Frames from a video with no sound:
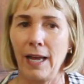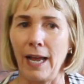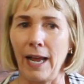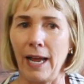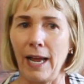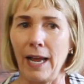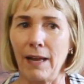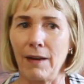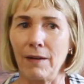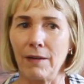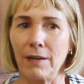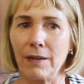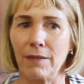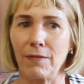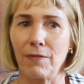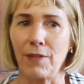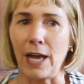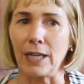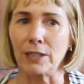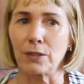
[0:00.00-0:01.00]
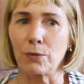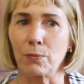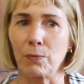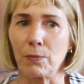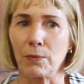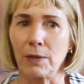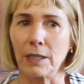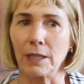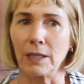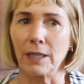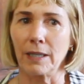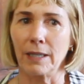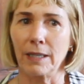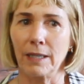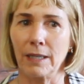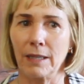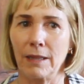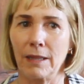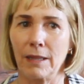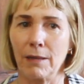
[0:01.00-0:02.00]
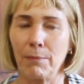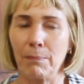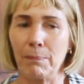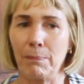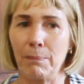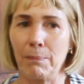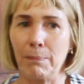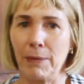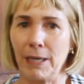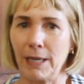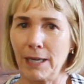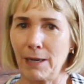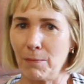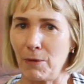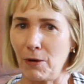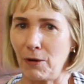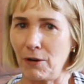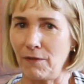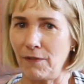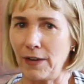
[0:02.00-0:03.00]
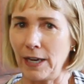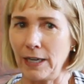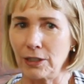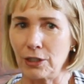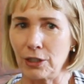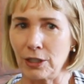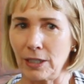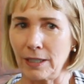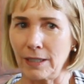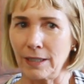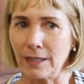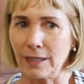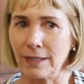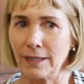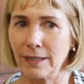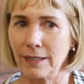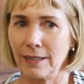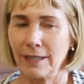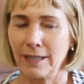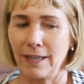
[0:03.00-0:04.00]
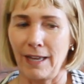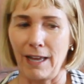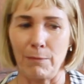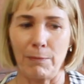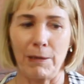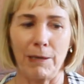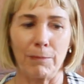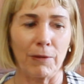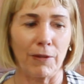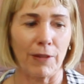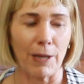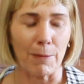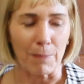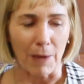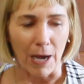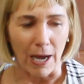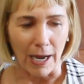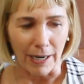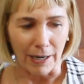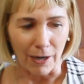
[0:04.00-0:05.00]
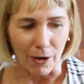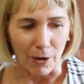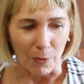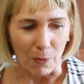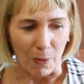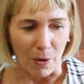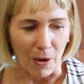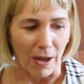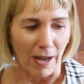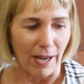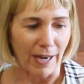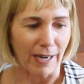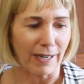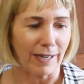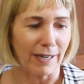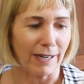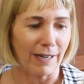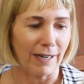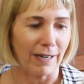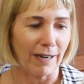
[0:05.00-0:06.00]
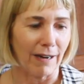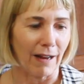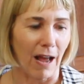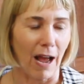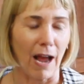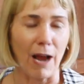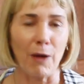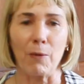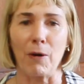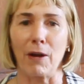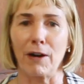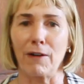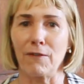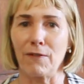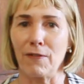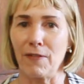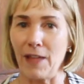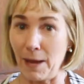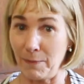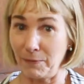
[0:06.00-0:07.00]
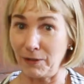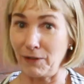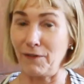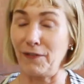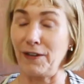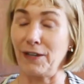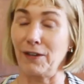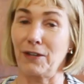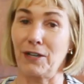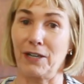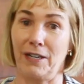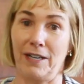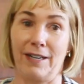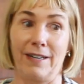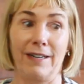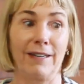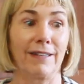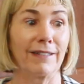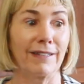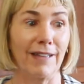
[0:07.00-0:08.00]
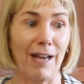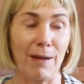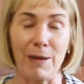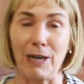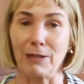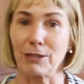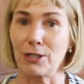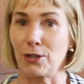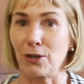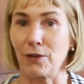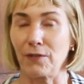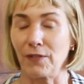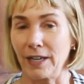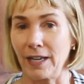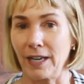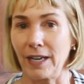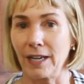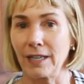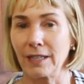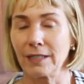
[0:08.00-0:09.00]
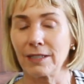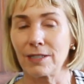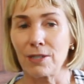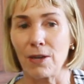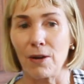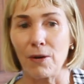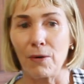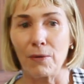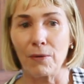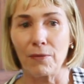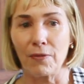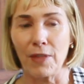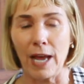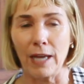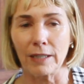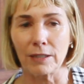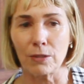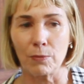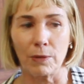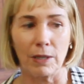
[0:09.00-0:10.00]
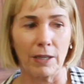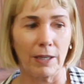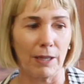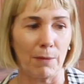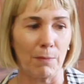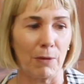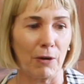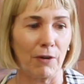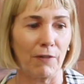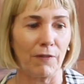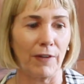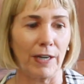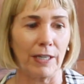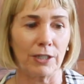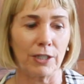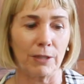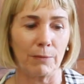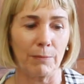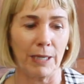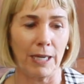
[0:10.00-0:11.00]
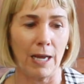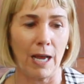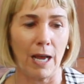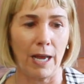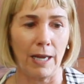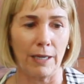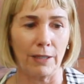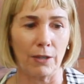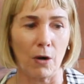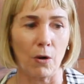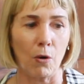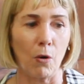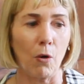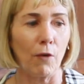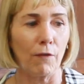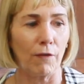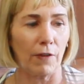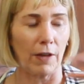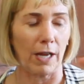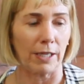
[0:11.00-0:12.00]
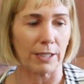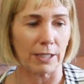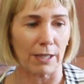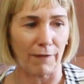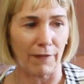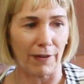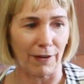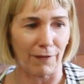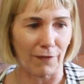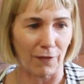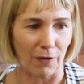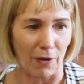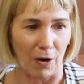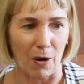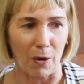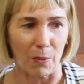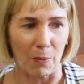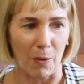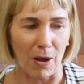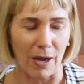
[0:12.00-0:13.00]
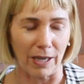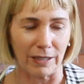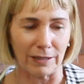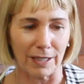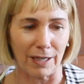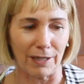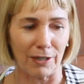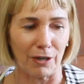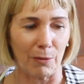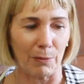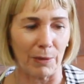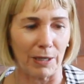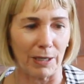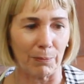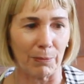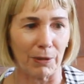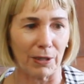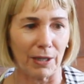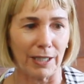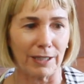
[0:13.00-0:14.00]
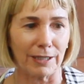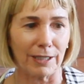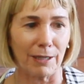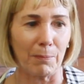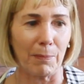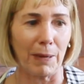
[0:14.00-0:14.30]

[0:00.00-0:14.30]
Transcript: And that's really the big motivation. And people that buy our wine, I want them to feel good about serving it. So that's really the motivation behind our whole philosophy for our wines on no manipulation.